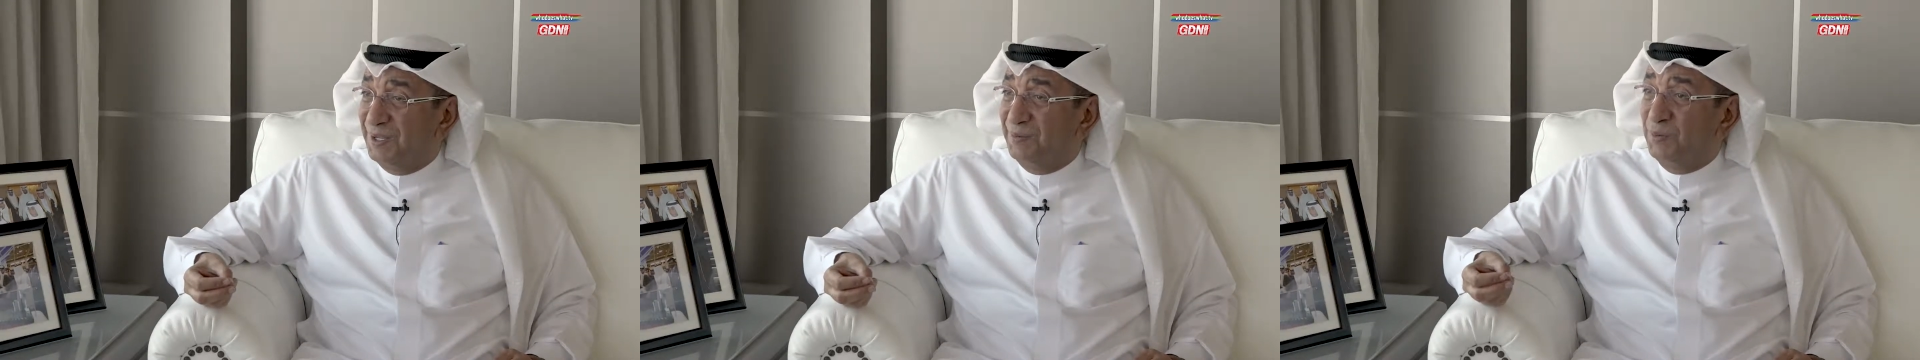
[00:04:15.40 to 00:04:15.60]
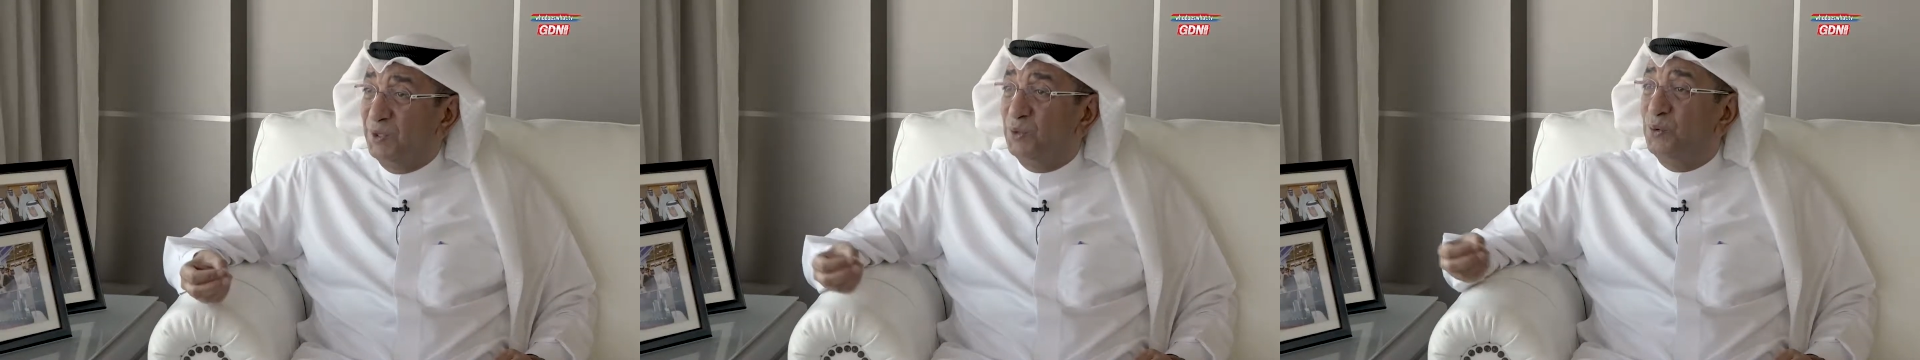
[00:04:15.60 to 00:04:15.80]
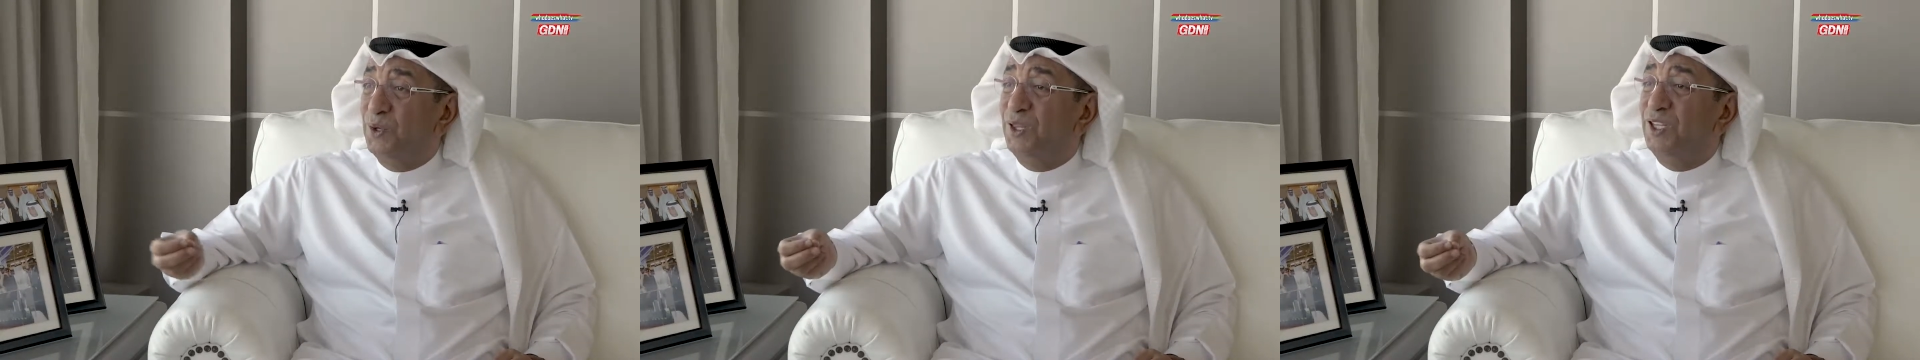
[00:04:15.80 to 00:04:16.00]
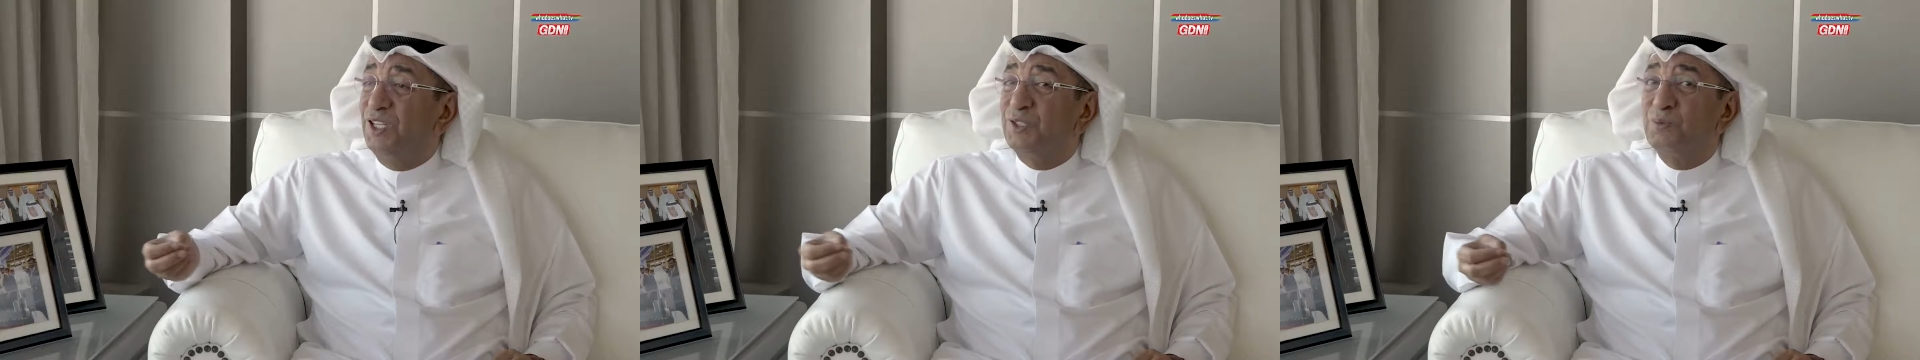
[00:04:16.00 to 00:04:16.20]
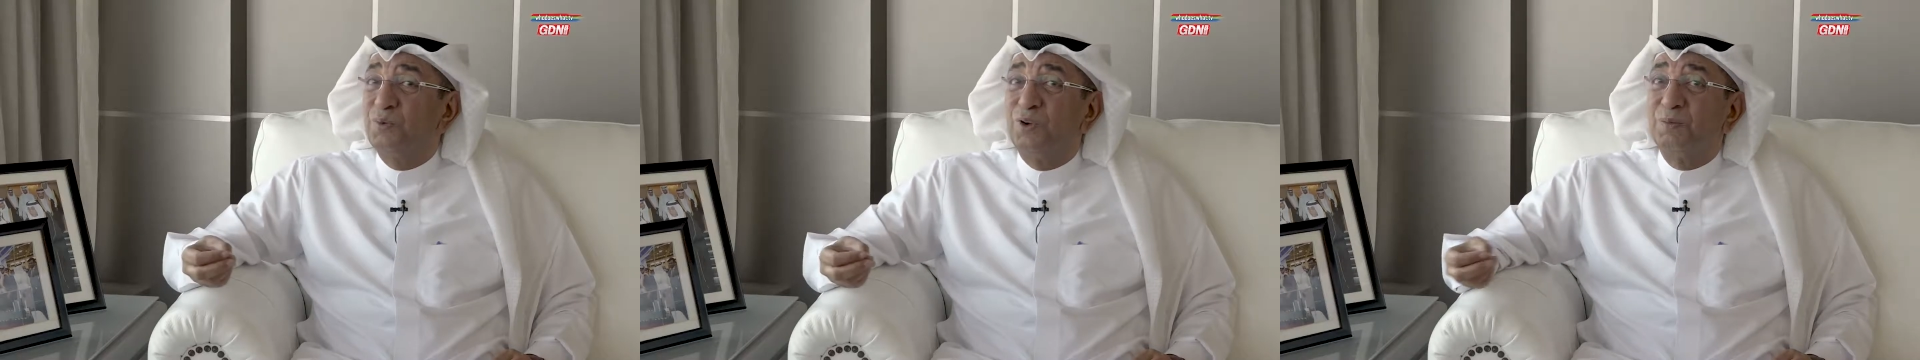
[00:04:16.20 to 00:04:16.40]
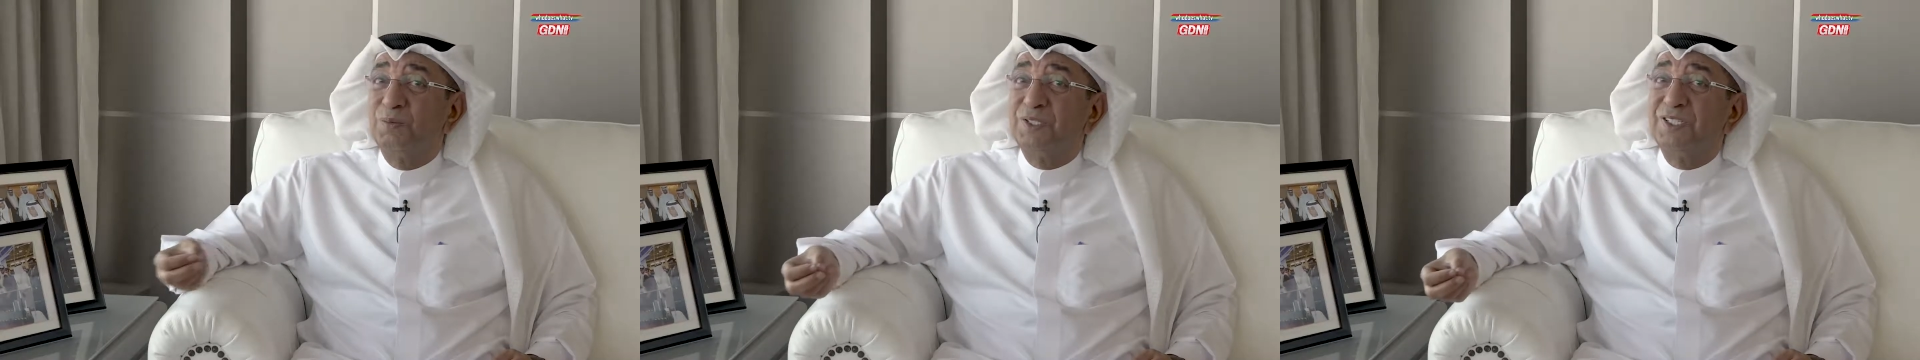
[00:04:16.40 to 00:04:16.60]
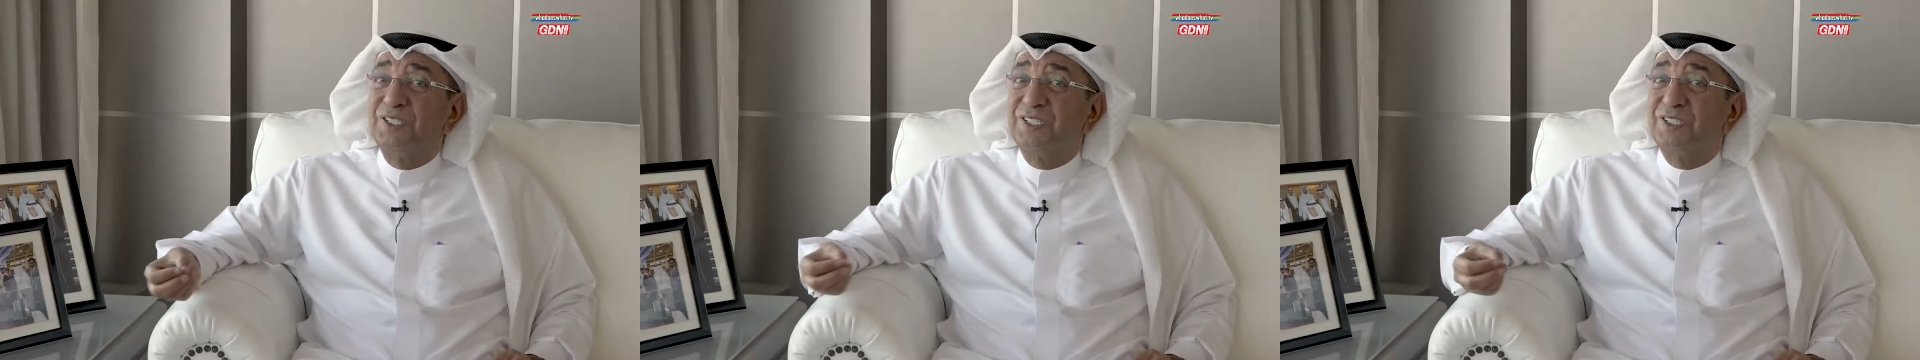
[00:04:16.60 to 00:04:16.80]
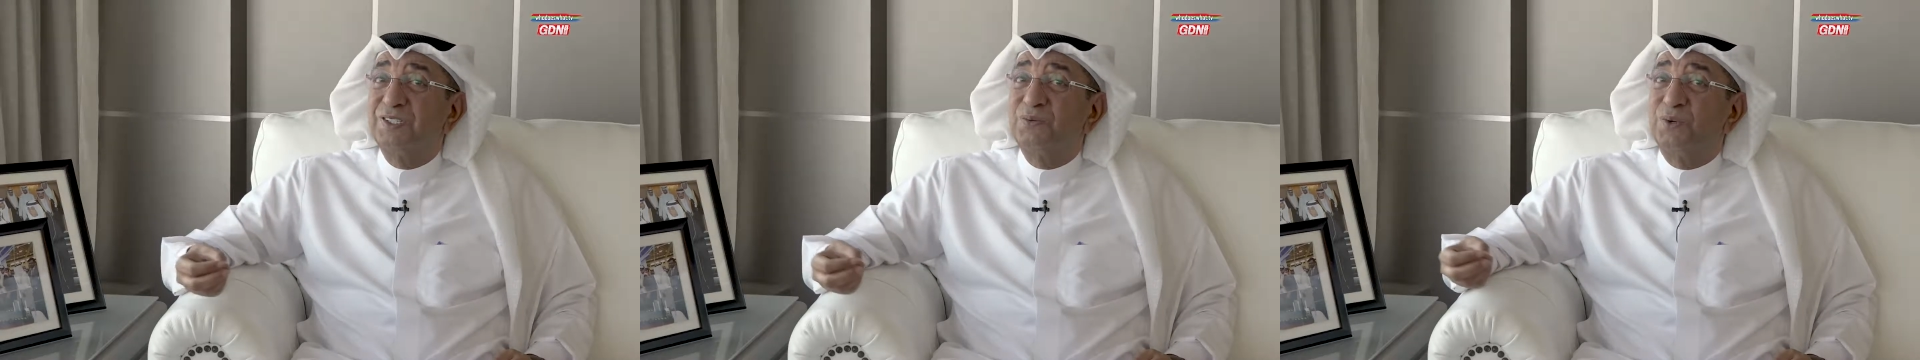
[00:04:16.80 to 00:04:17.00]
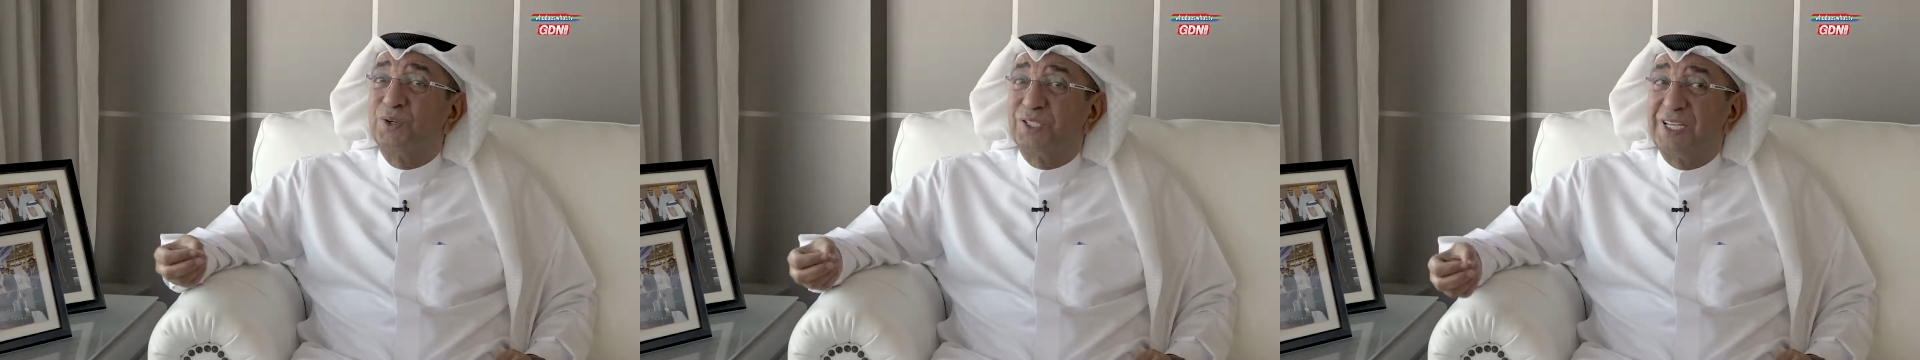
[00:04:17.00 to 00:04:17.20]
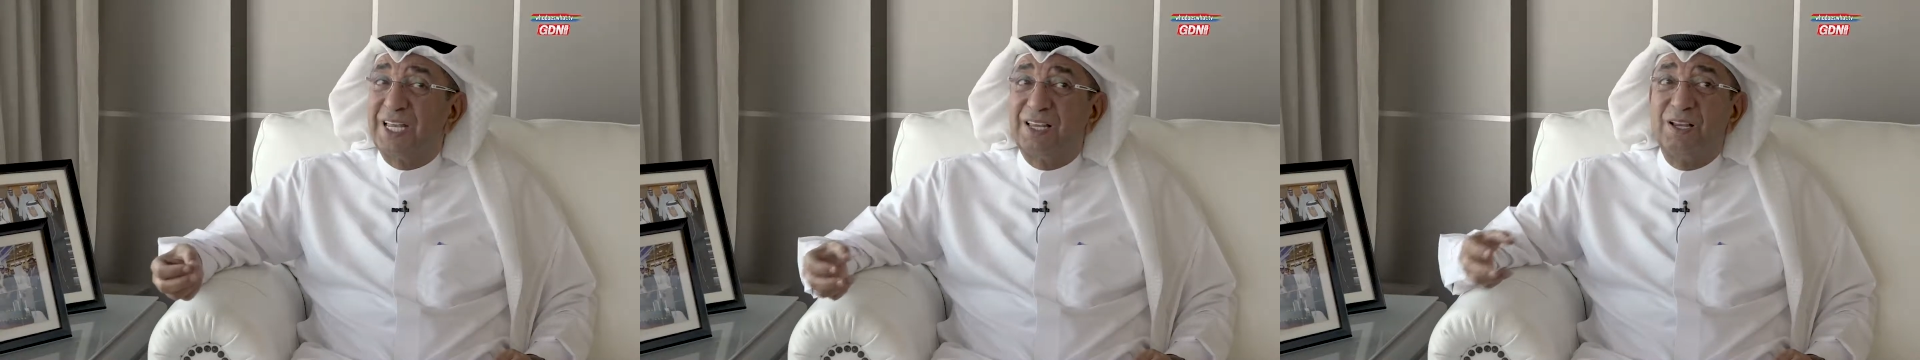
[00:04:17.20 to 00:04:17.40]
between these small businesses for
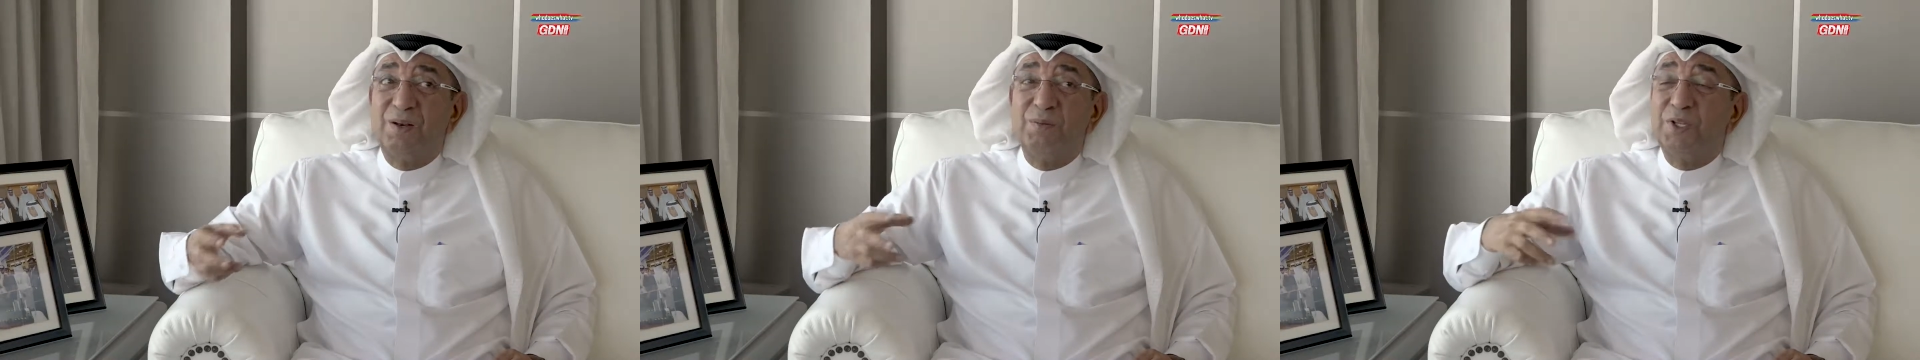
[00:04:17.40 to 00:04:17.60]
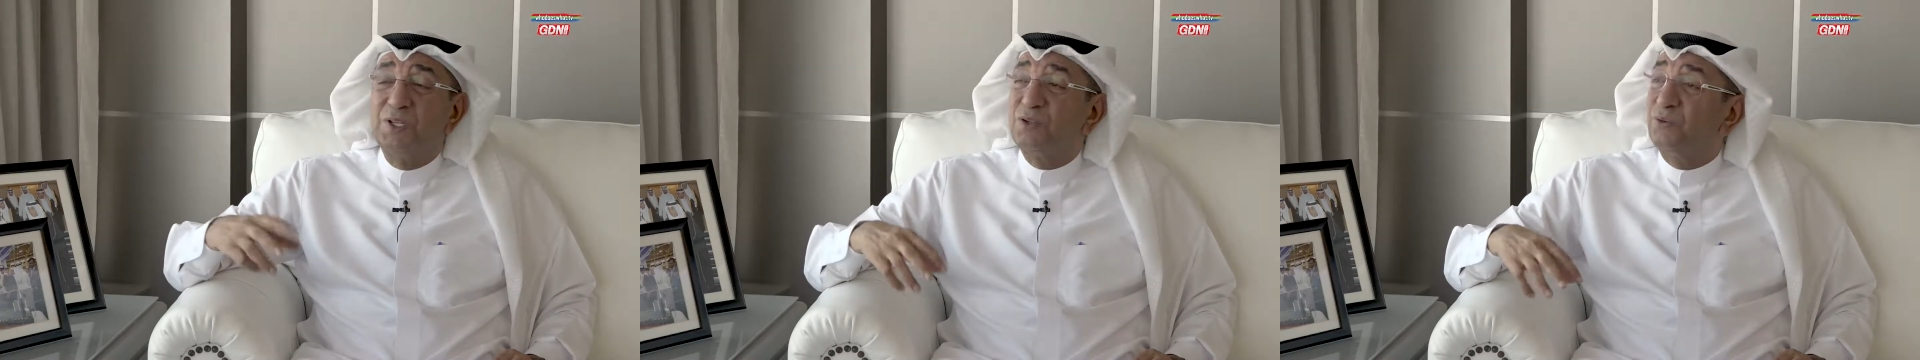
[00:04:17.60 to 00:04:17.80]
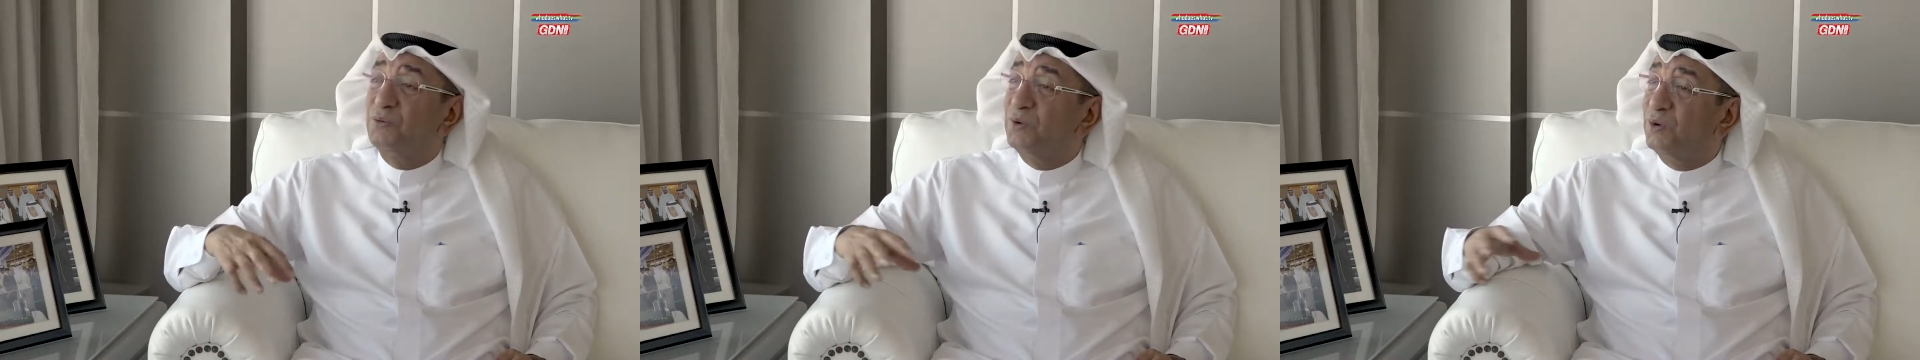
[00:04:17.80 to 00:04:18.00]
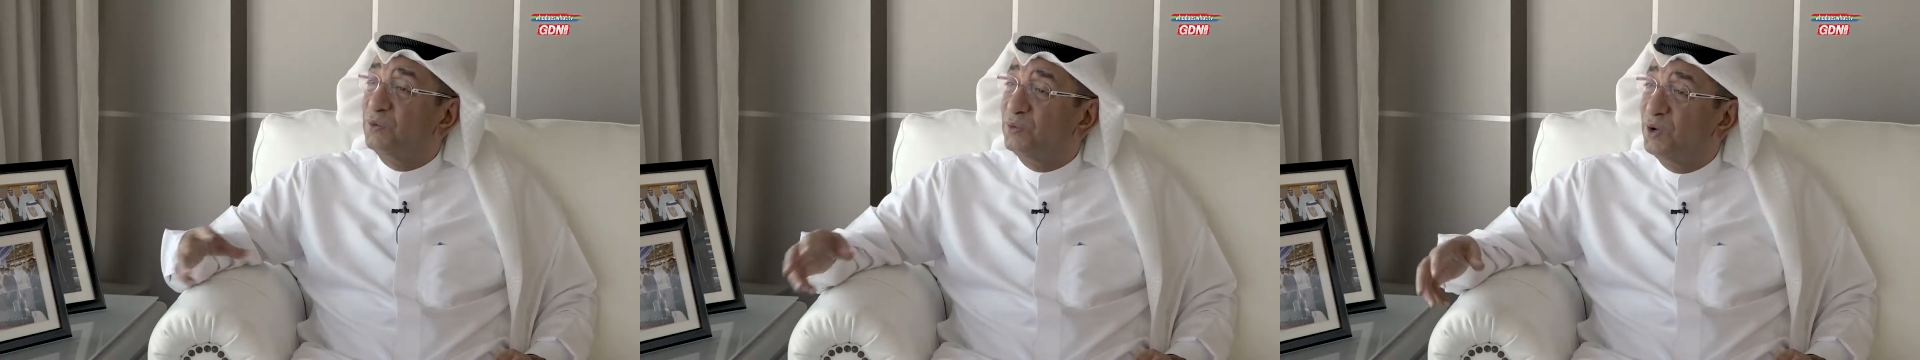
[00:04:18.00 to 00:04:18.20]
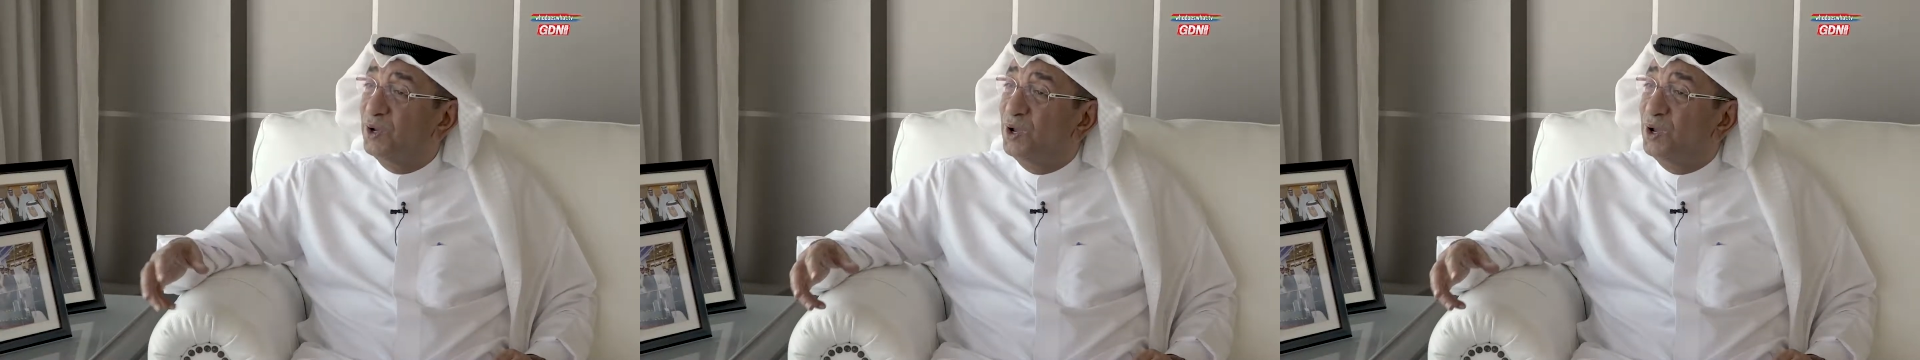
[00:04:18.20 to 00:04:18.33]
settlement of